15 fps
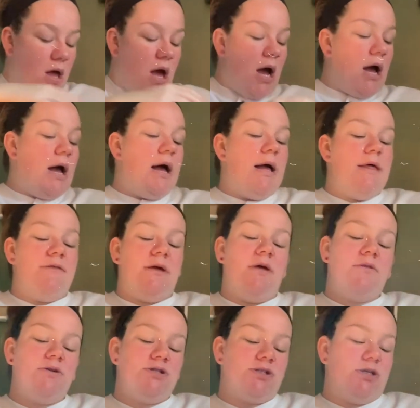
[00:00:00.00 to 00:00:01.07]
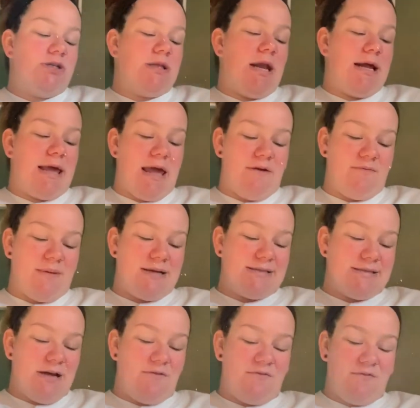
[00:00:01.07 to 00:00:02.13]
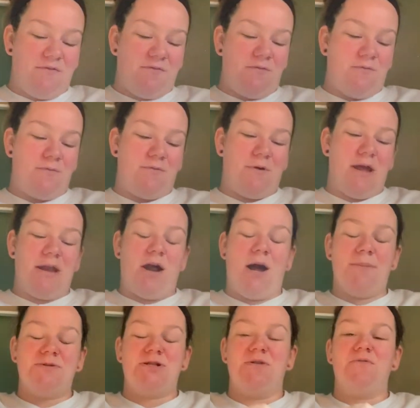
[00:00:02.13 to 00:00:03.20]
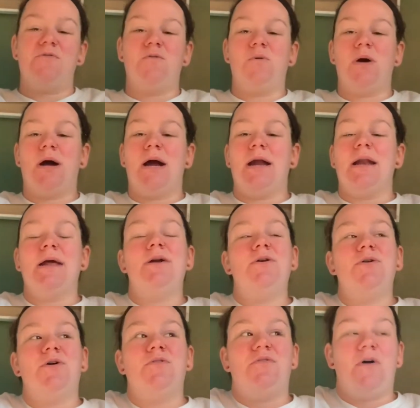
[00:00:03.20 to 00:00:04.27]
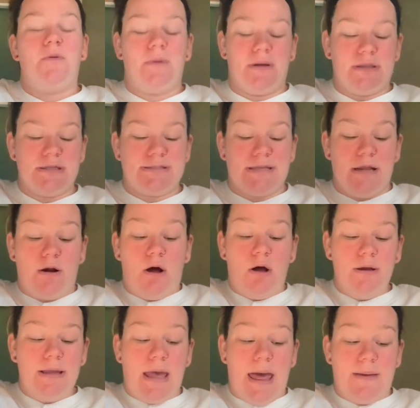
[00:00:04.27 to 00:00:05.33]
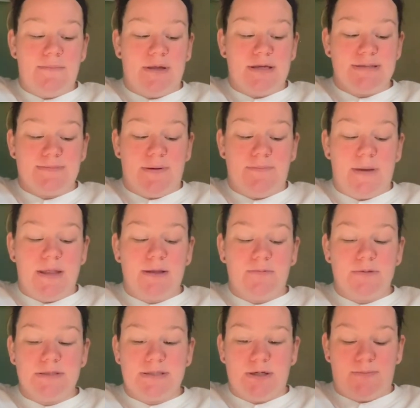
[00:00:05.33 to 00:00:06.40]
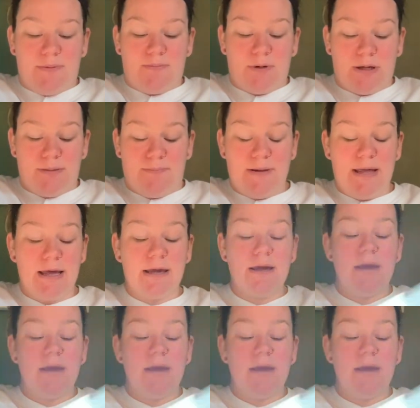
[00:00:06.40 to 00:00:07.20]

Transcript: And the other shirt that I gave myself an option for, and I don't know if I'll wear this at all yet because my belly will still be pretty big.